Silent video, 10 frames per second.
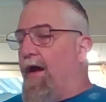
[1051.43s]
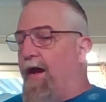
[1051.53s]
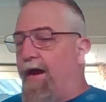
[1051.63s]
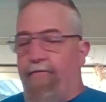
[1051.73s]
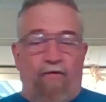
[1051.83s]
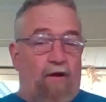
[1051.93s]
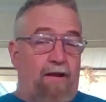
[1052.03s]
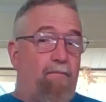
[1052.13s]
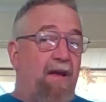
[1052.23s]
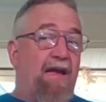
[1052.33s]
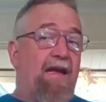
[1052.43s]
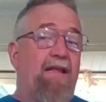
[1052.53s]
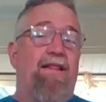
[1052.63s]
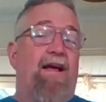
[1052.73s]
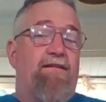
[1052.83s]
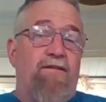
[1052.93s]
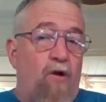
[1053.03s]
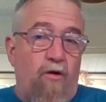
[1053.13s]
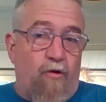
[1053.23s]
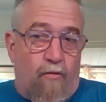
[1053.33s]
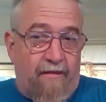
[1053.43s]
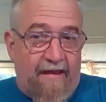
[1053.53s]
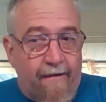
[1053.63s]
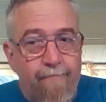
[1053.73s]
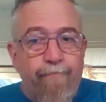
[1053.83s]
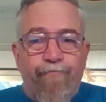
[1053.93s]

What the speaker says: If, like me, that's not your thing,